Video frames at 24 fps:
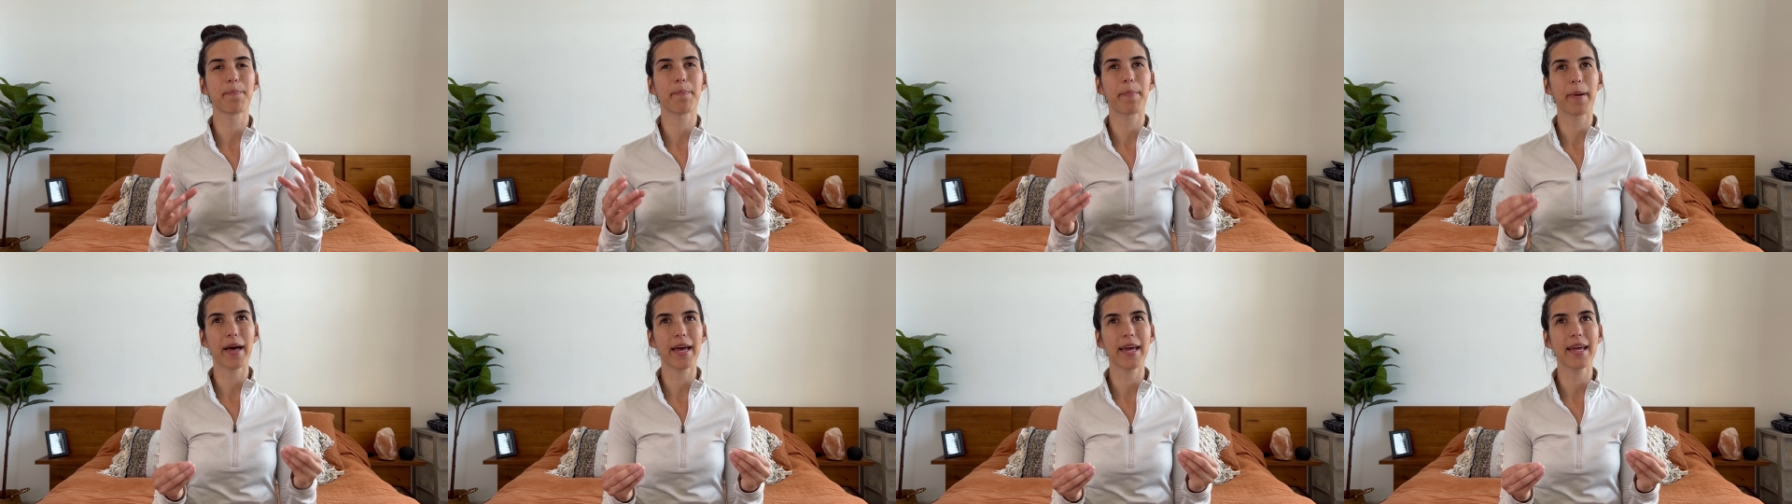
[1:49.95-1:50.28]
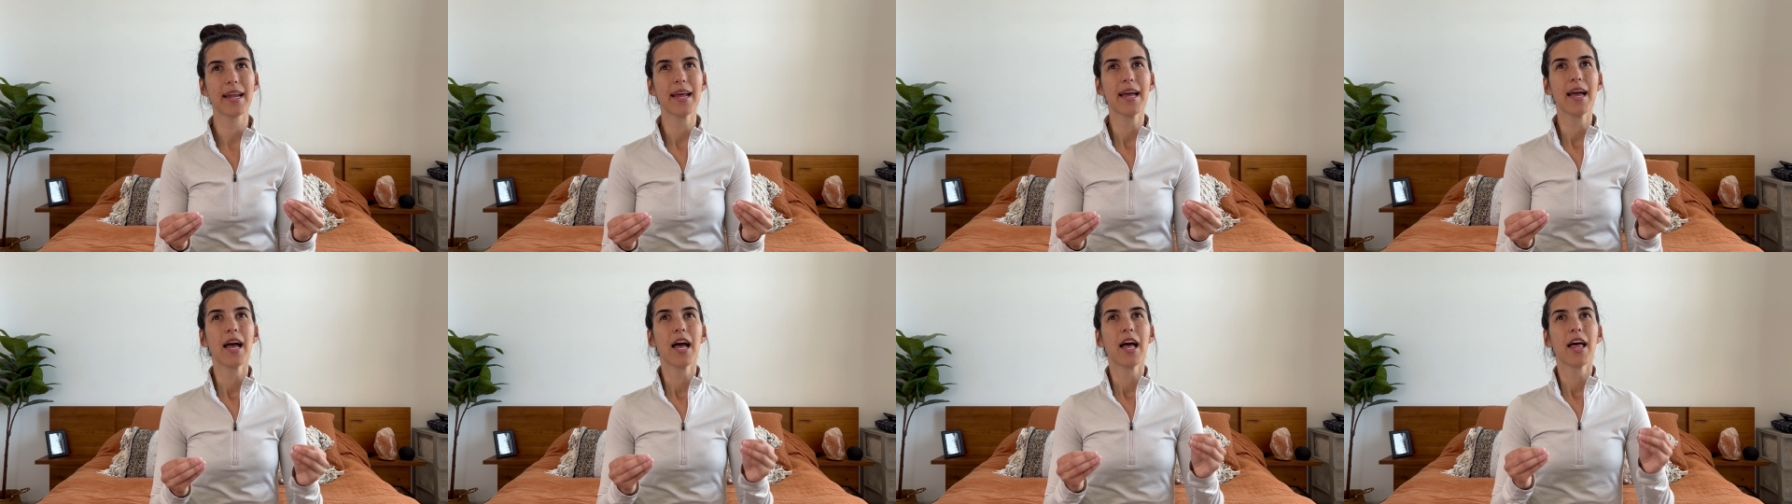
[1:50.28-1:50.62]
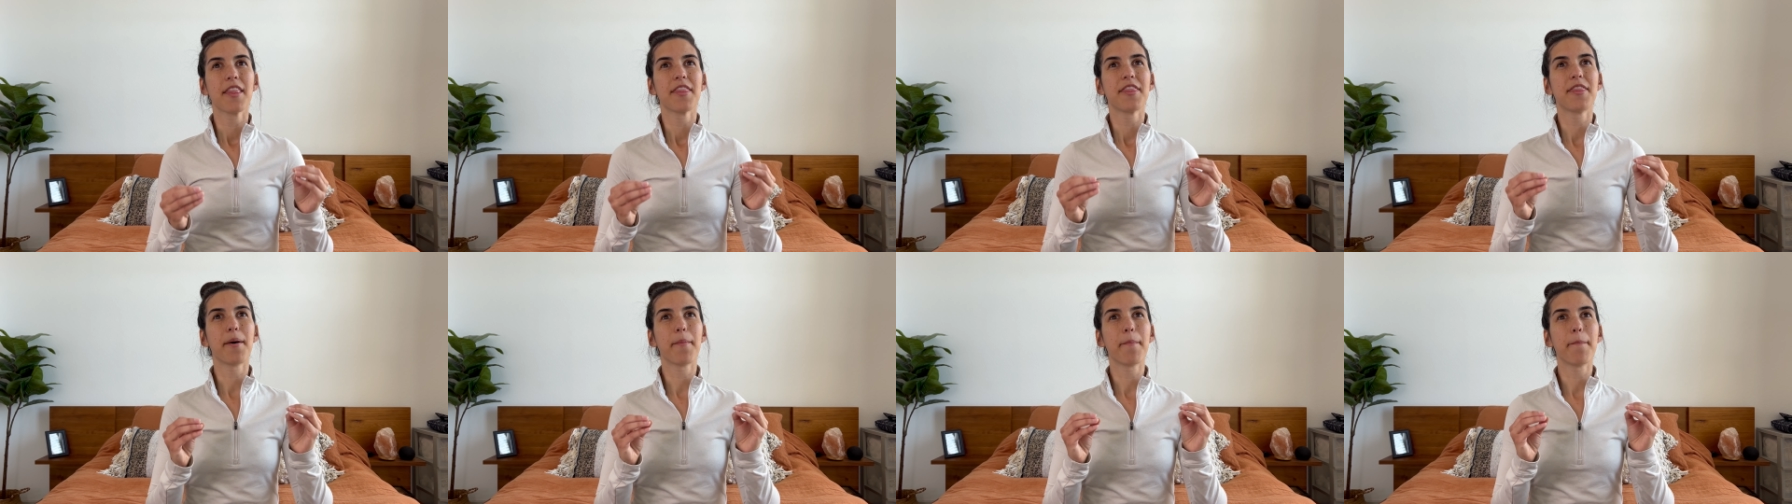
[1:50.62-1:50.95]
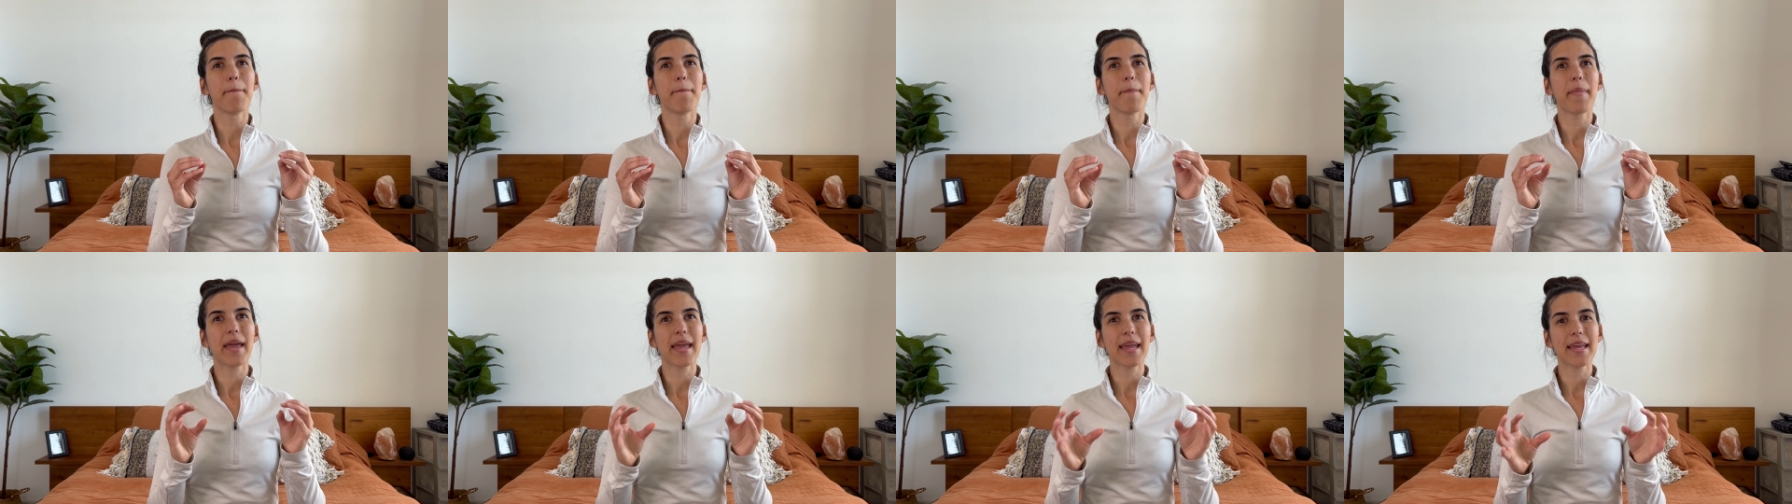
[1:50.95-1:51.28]
but the
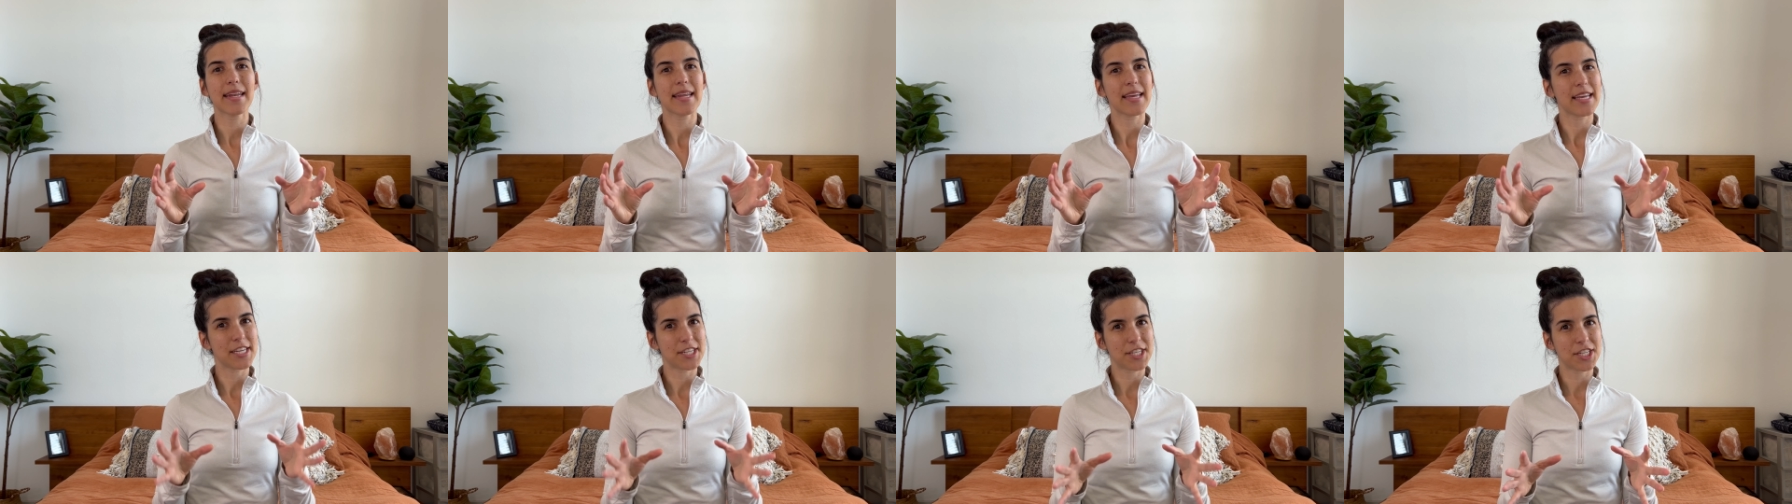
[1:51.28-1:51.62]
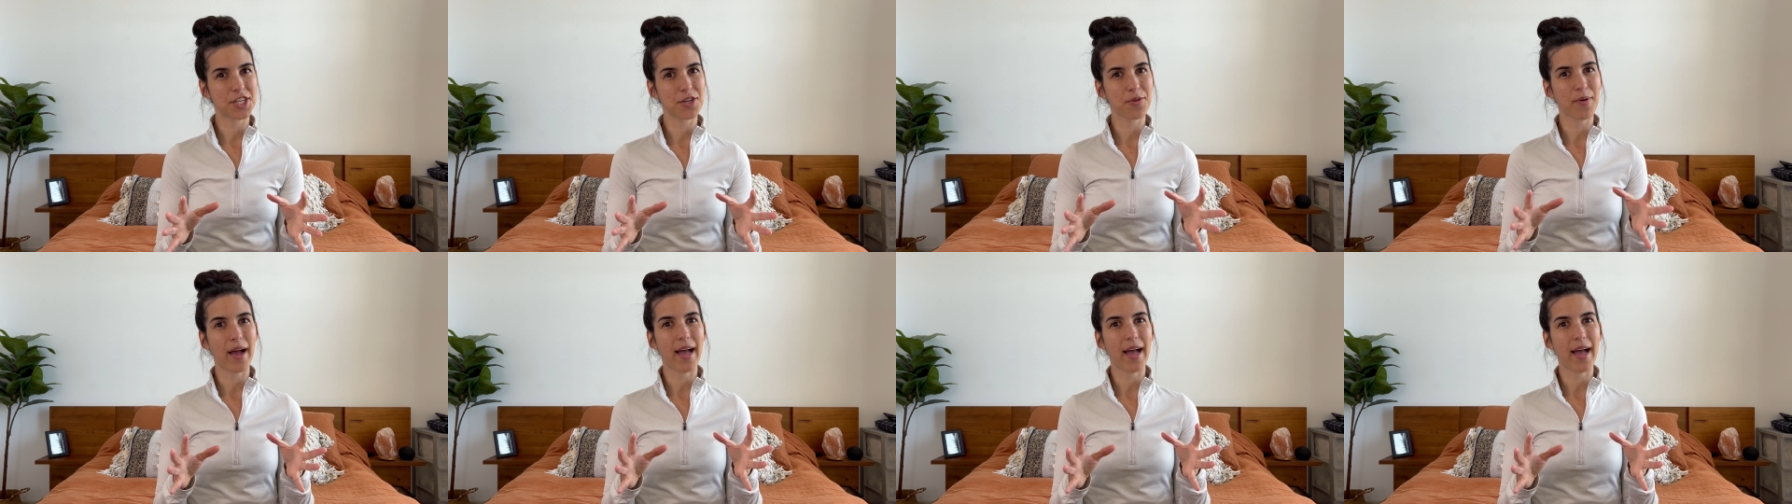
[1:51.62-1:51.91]
main issue I